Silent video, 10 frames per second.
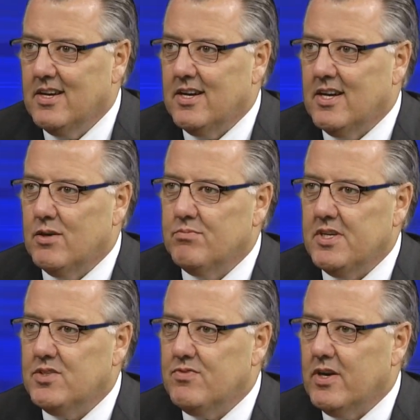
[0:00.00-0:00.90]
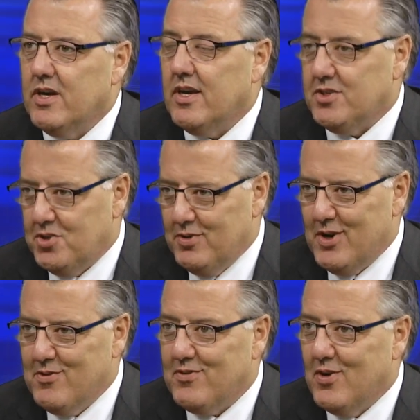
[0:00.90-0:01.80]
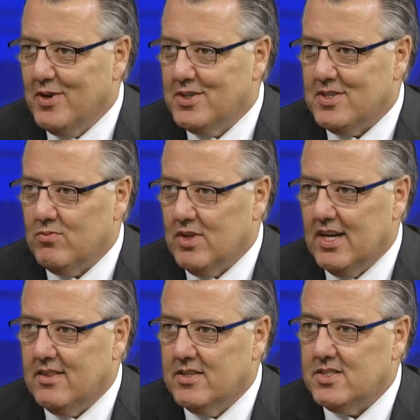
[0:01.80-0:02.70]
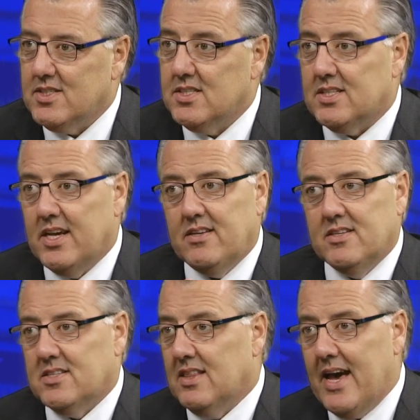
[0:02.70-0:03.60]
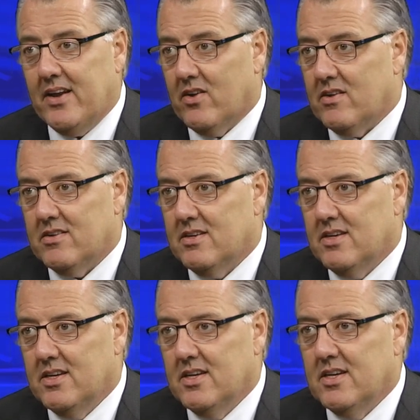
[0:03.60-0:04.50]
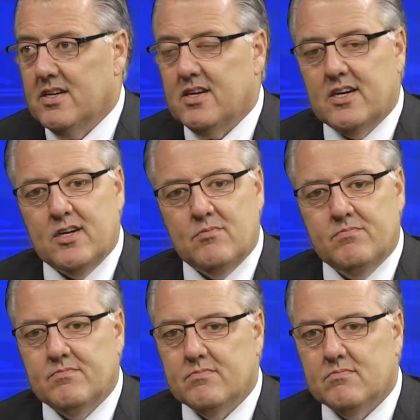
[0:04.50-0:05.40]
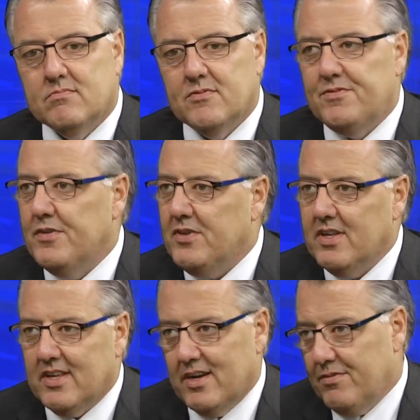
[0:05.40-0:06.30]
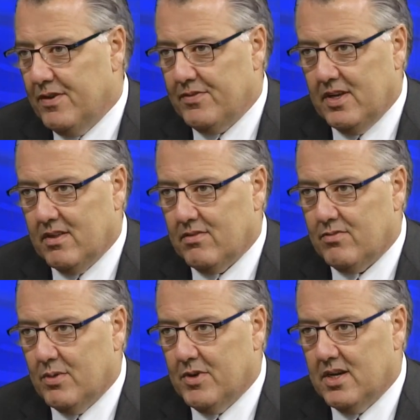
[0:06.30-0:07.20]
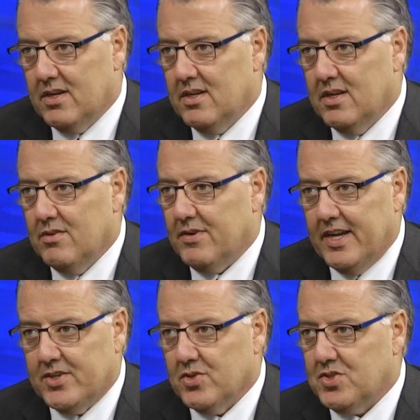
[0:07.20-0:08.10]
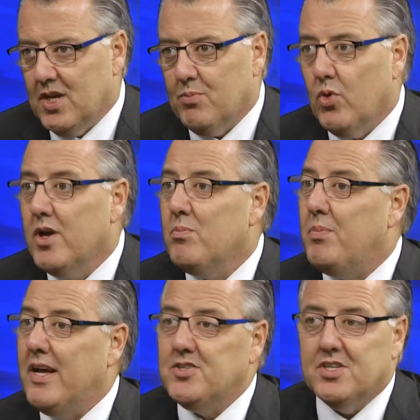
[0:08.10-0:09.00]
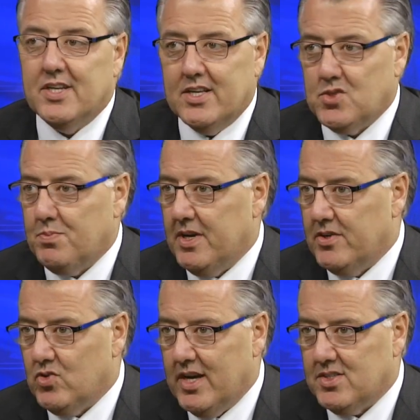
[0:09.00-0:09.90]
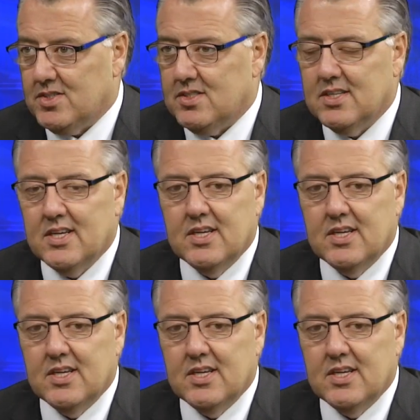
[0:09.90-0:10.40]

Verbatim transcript: Um, he's very, as you know, focused and relentless. The state is a laggard. Um, fiftieth out of fiftieth from a financial standpoint, pension hasn't been addressed.